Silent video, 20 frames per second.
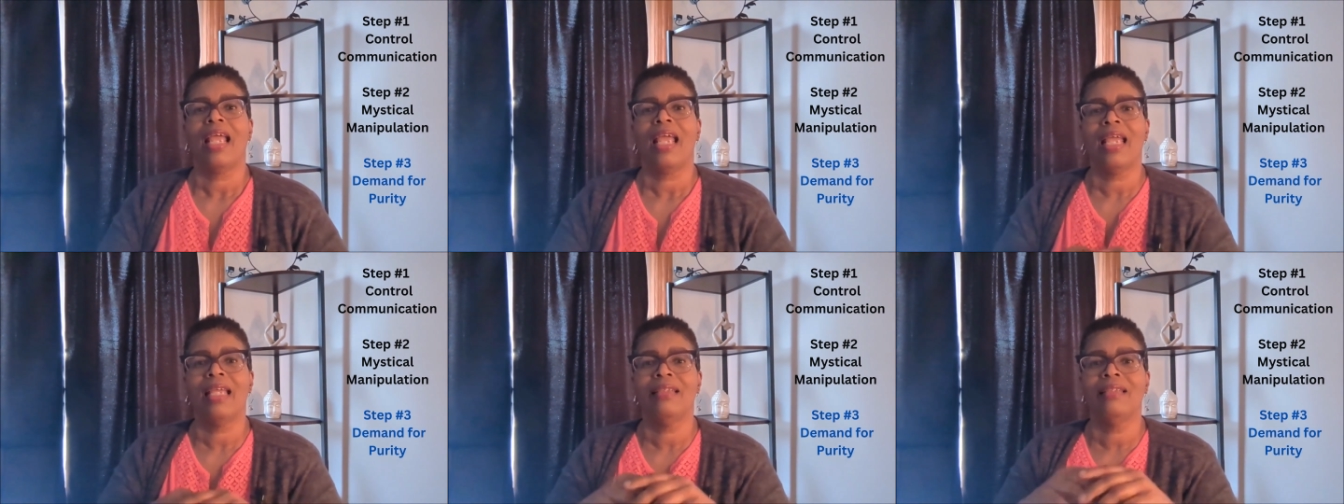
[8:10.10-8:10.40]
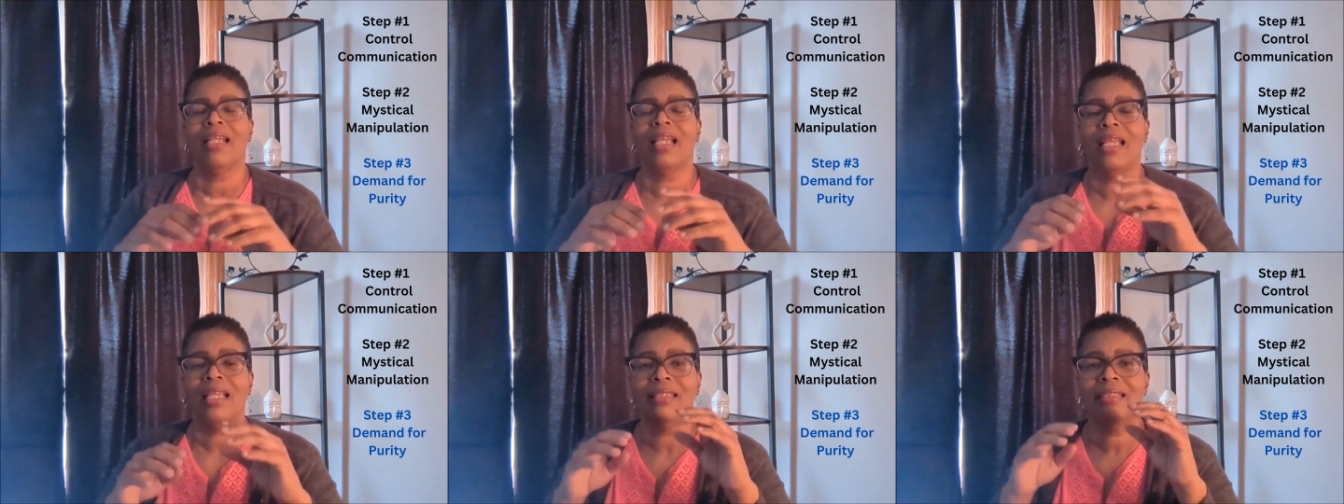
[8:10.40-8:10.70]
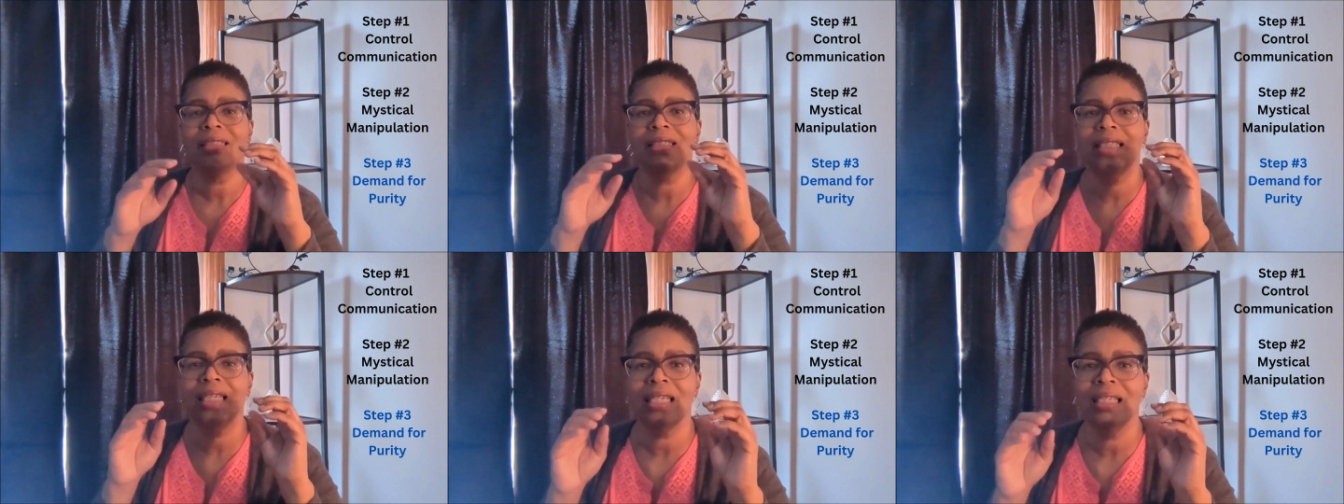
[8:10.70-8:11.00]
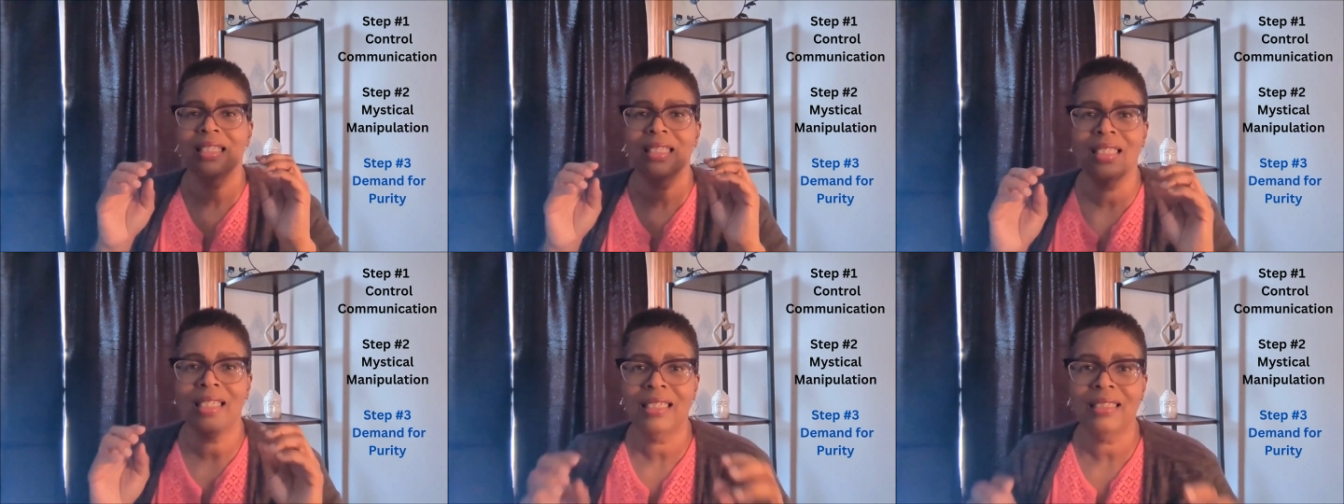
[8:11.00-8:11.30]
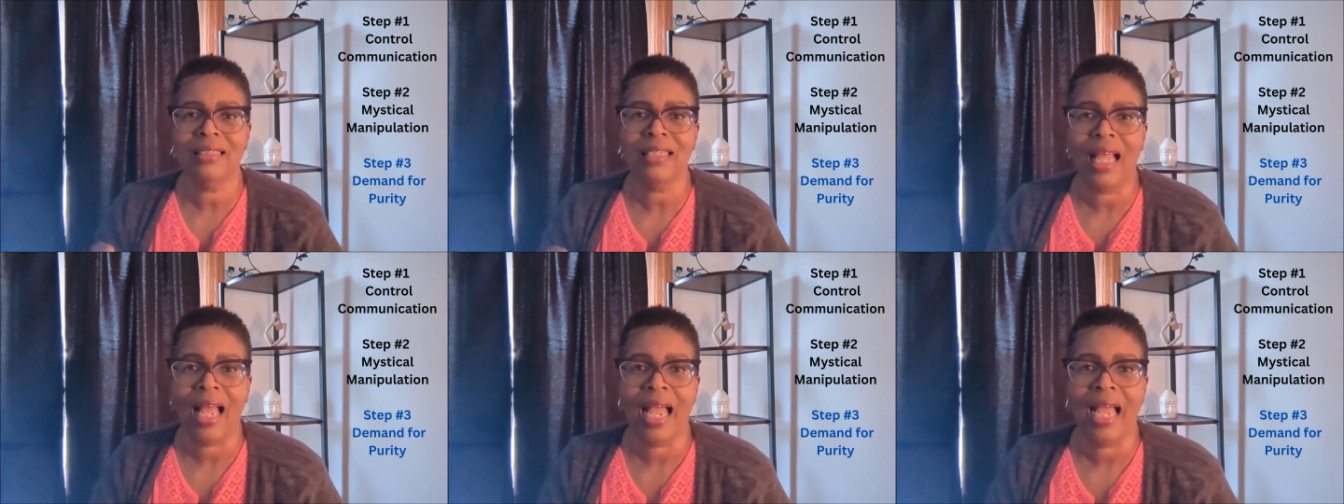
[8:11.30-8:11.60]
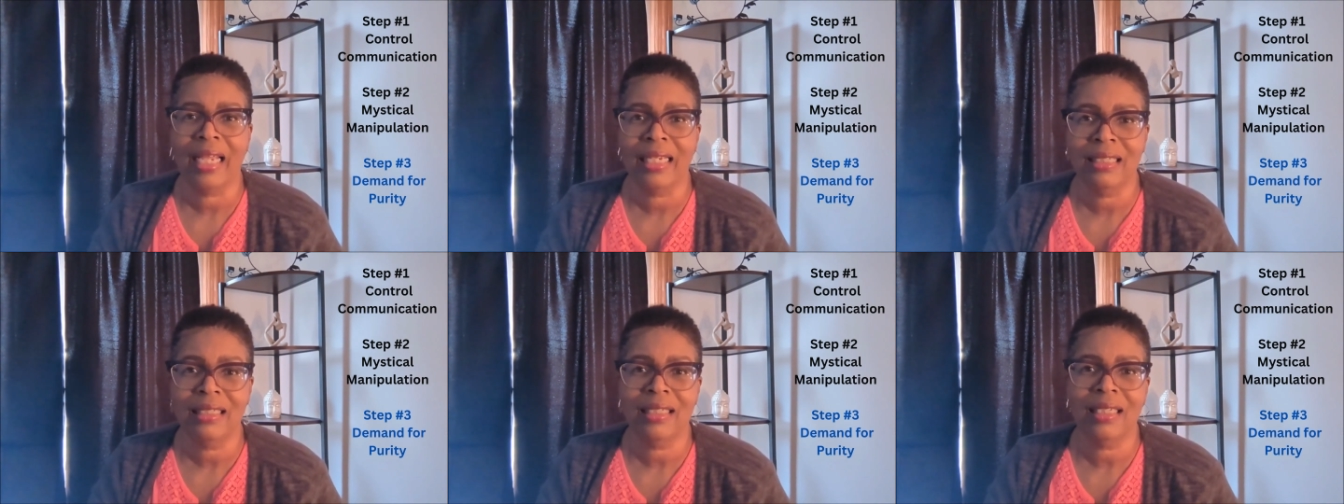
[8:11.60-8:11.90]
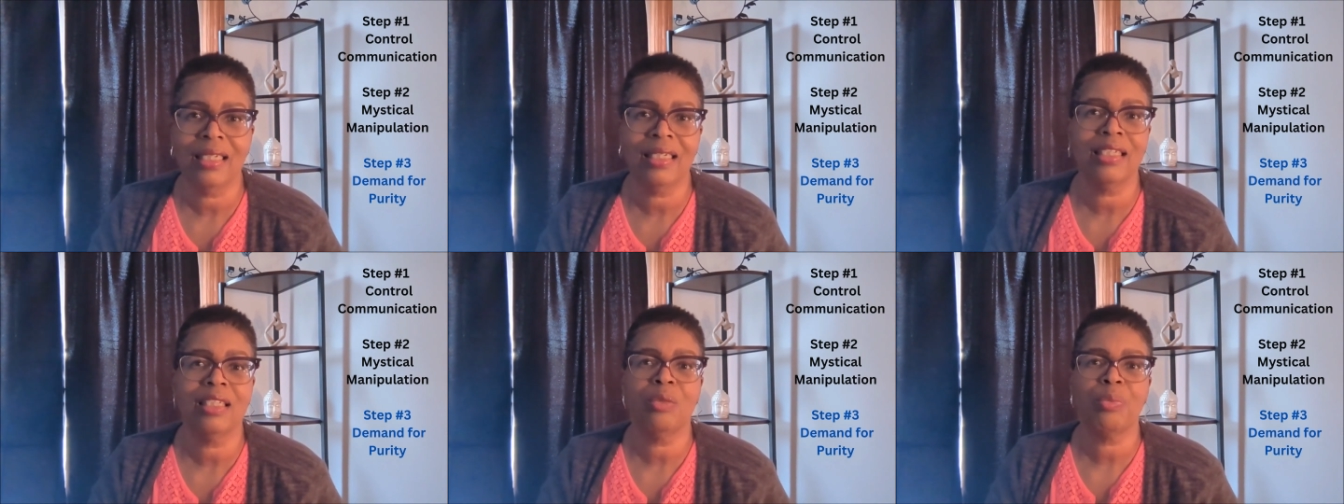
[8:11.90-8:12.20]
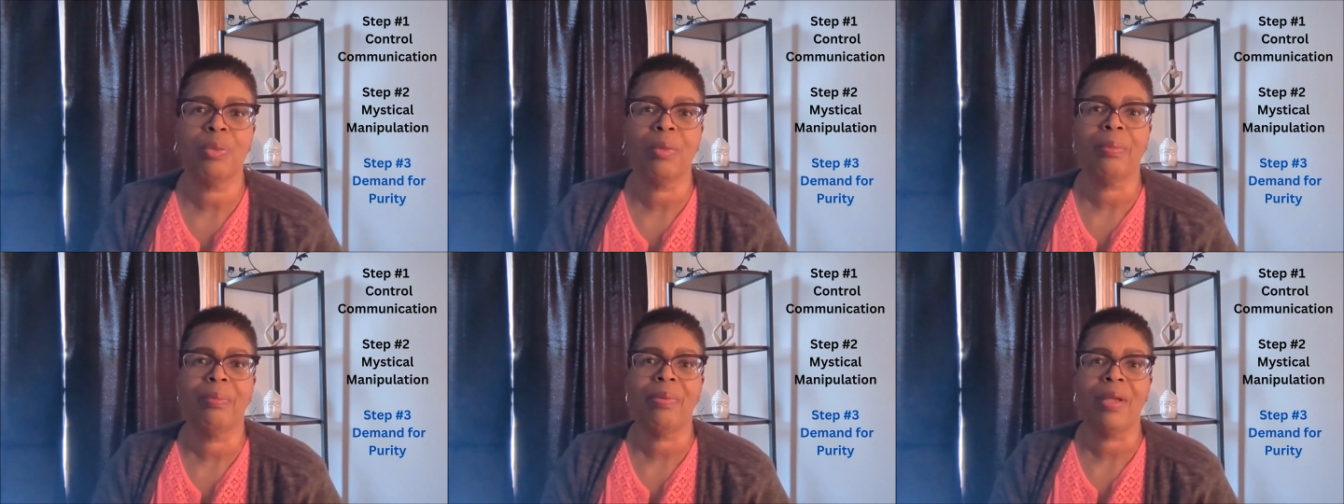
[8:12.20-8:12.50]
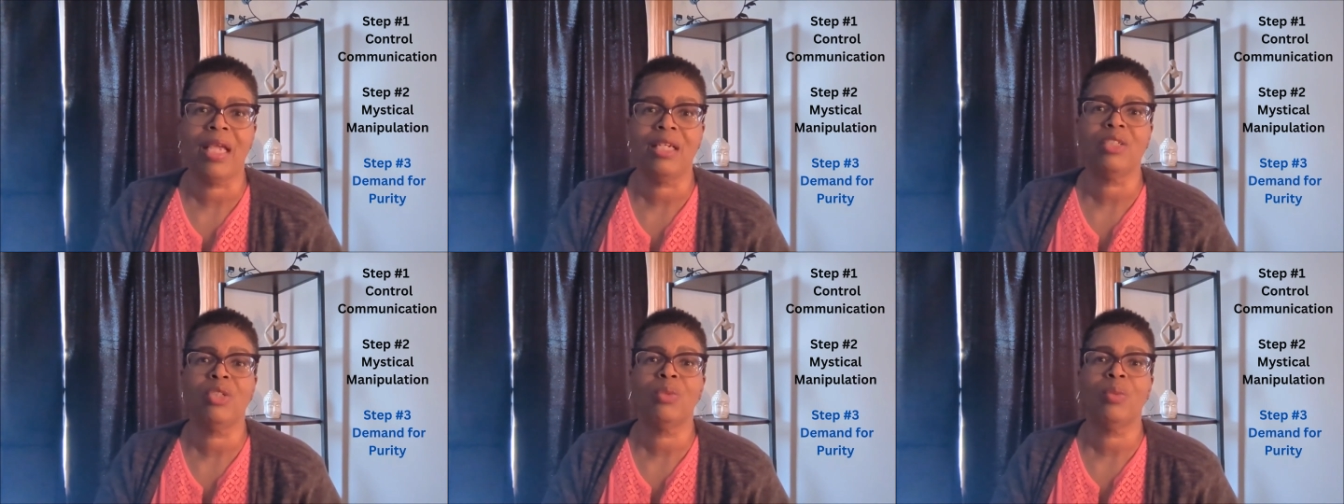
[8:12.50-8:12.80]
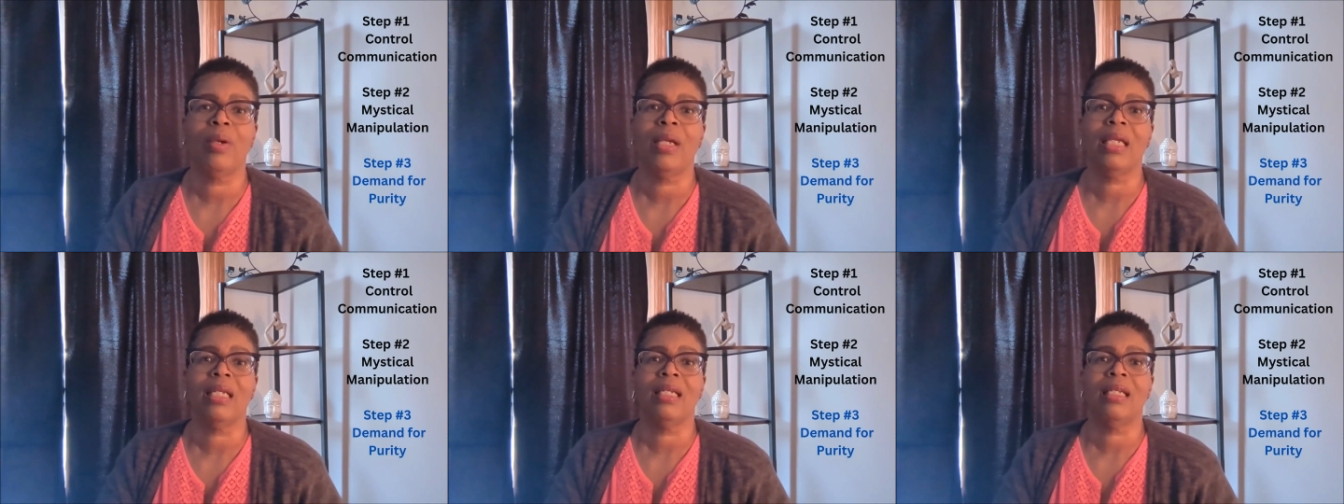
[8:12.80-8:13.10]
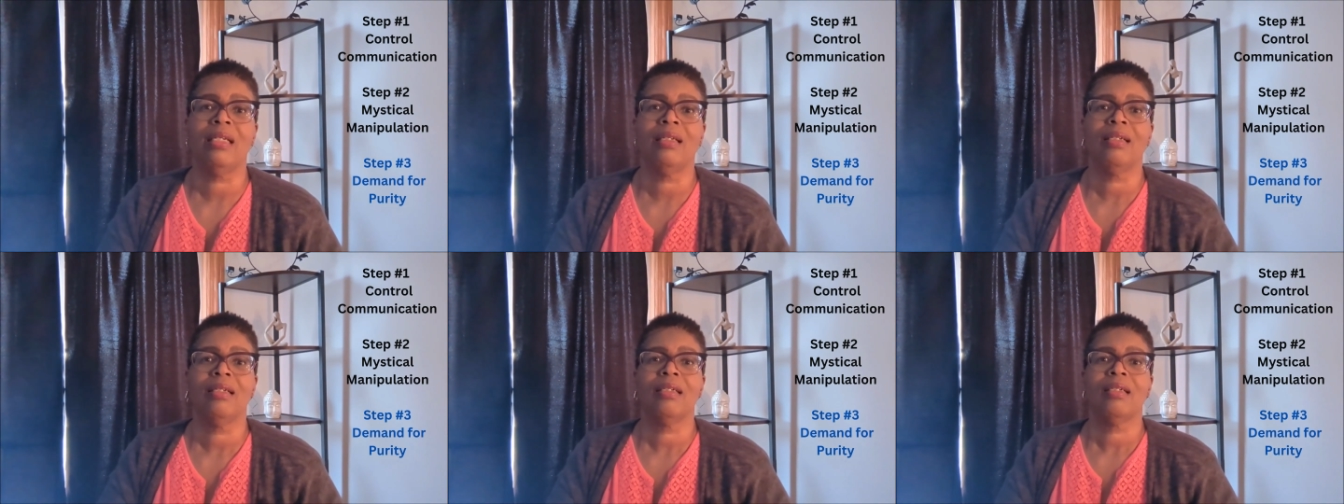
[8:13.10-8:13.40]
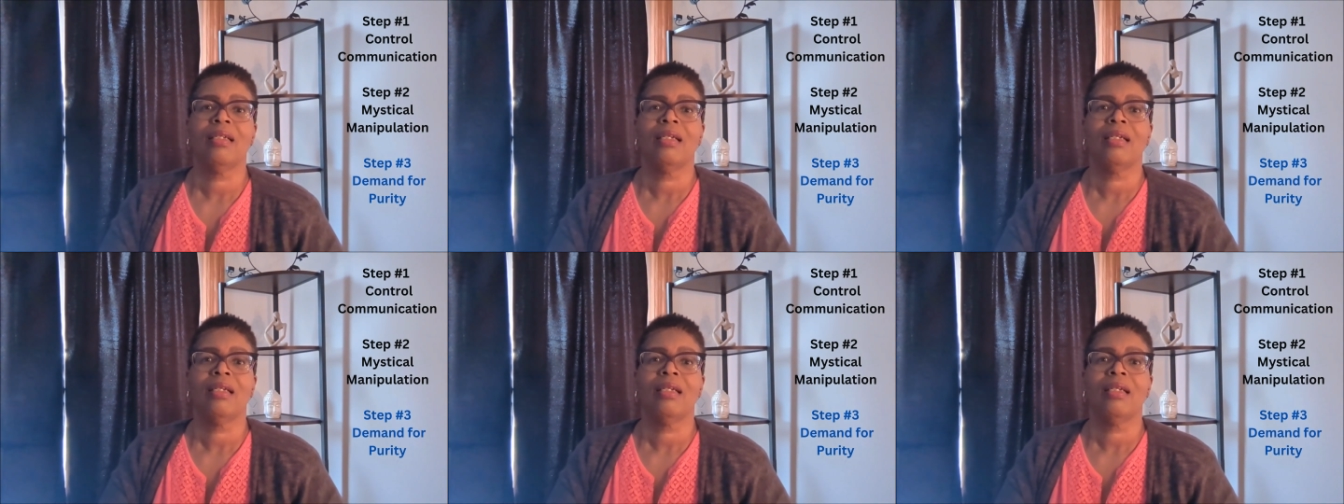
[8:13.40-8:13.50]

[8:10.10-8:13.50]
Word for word: And see, this idea is perpetuated